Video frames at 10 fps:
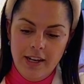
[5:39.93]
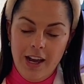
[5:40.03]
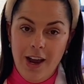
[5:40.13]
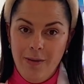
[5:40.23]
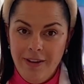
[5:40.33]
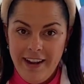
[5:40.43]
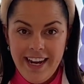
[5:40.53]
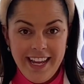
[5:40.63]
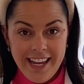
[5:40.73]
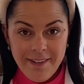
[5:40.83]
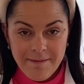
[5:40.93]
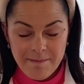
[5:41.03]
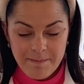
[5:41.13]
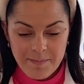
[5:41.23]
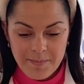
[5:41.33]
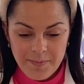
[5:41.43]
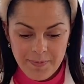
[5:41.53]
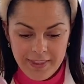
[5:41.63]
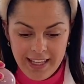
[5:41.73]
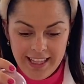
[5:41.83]
Are we ready?
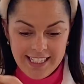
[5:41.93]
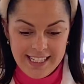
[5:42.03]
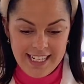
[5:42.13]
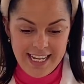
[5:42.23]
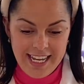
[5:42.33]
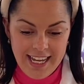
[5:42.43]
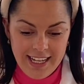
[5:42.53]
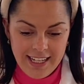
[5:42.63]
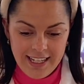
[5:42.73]
Let's see.